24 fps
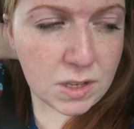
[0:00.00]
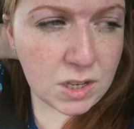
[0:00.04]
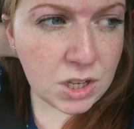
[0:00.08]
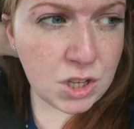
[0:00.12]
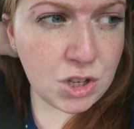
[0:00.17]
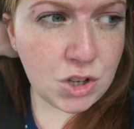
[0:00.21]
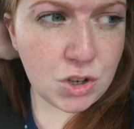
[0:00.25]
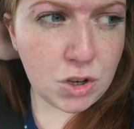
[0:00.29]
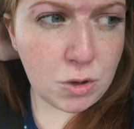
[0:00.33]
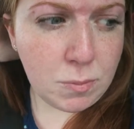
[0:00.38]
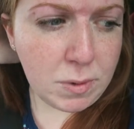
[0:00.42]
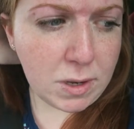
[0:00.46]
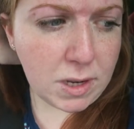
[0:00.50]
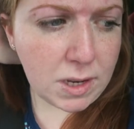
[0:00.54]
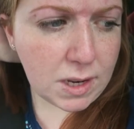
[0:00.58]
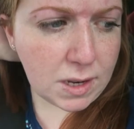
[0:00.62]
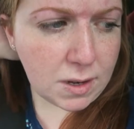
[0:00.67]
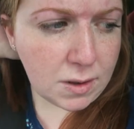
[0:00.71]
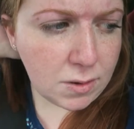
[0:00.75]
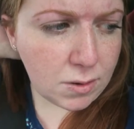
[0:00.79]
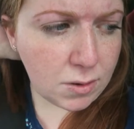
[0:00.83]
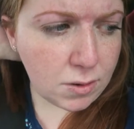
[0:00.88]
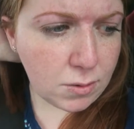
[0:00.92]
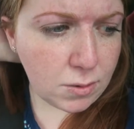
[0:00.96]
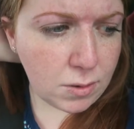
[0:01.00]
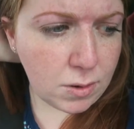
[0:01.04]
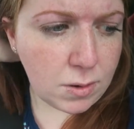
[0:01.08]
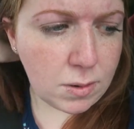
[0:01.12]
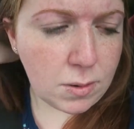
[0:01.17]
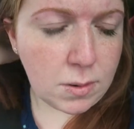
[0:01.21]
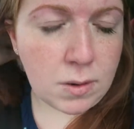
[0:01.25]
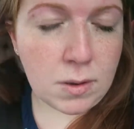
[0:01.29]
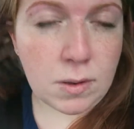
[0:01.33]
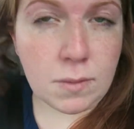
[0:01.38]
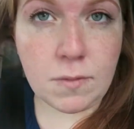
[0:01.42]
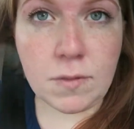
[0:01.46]
It should be now, so
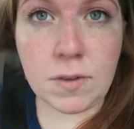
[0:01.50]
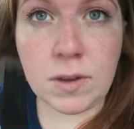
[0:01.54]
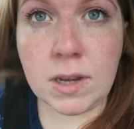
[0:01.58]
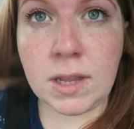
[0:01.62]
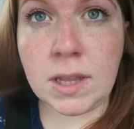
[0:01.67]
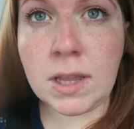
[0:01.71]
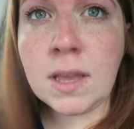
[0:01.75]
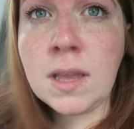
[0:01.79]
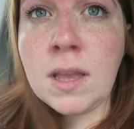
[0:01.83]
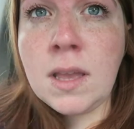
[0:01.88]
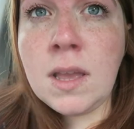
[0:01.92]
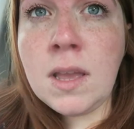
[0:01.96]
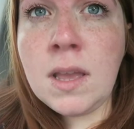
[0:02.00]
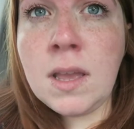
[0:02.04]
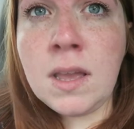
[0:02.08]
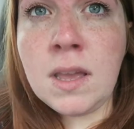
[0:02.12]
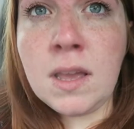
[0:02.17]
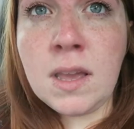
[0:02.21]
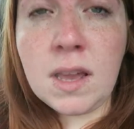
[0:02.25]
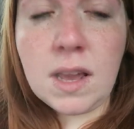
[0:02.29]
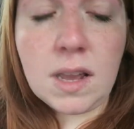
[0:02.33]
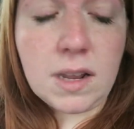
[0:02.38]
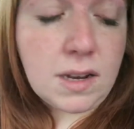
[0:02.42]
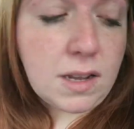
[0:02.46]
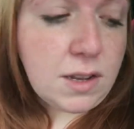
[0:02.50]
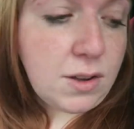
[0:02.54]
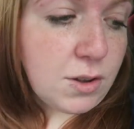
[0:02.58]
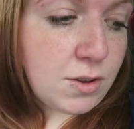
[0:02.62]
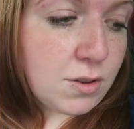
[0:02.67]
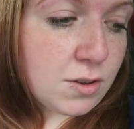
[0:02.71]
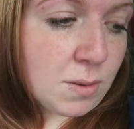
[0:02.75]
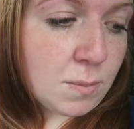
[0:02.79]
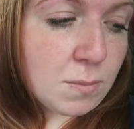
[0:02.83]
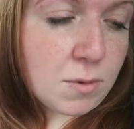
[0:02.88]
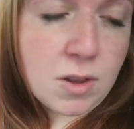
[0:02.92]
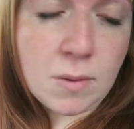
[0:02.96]
hopefully. And I got
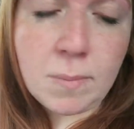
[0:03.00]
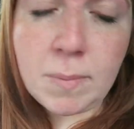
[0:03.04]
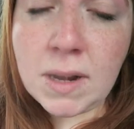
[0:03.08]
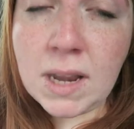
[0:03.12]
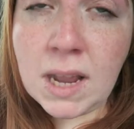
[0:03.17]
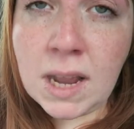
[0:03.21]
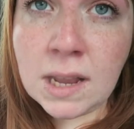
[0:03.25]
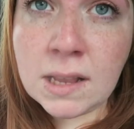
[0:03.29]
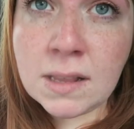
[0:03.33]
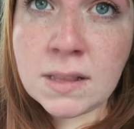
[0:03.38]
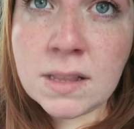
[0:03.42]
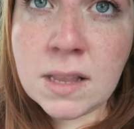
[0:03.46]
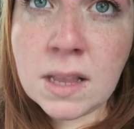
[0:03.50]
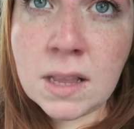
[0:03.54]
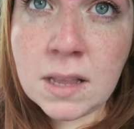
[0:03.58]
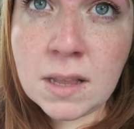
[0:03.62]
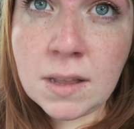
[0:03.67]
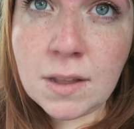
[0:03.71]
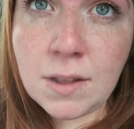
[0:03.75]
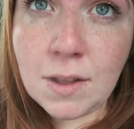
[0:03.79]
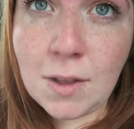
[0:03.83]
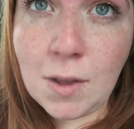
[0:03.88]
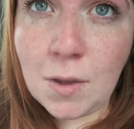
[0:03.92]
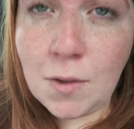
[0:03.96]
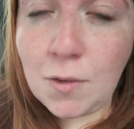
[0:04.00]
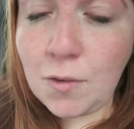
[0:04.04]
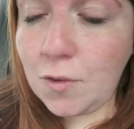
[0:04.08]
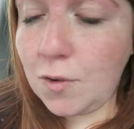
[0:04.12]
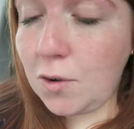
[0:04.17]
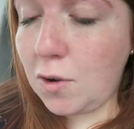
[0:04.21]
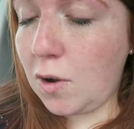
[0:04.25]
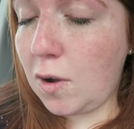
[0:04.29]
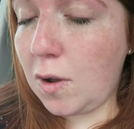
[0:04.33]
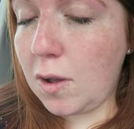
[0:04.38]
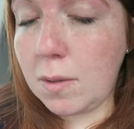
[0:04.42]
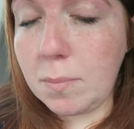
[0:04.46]
some supplies
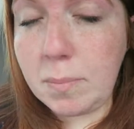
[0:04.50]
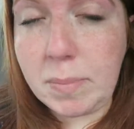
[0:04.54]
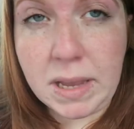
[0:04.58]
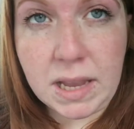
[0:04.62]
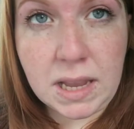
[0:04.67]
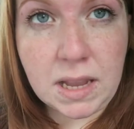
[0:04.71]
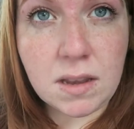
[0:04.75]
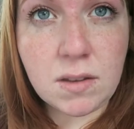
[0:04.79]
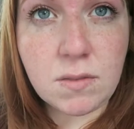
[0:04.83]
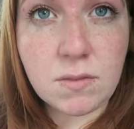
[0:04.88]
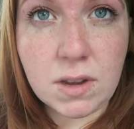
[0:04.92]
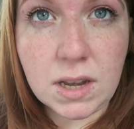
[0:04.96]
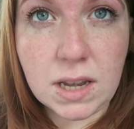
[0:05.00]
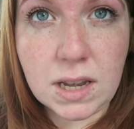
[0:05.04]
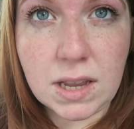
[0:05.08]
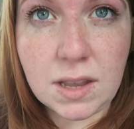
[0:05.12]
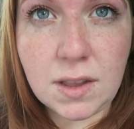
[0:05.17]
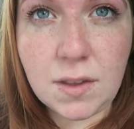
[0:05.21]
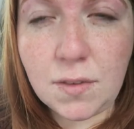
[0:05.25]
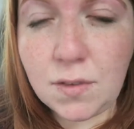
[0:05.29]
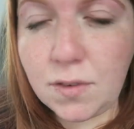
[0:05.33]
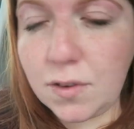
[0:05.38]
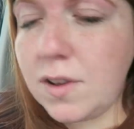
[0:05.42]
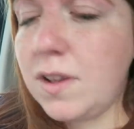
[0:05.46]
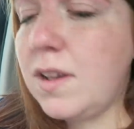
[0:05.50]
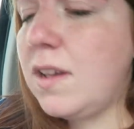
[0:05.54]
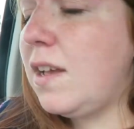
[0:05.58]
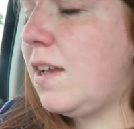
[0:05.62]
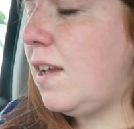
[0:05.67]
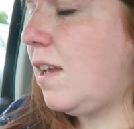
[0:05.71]
for pain relief